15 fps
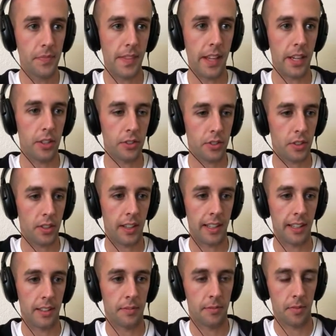Here's the thing.
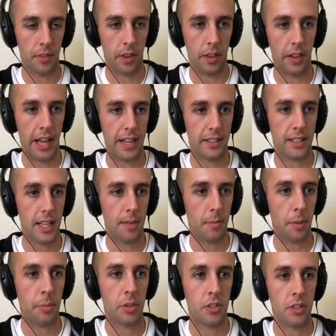The last game,
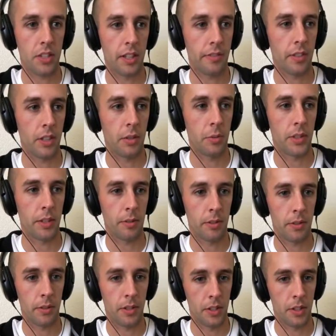that person definitely knew what they were doing.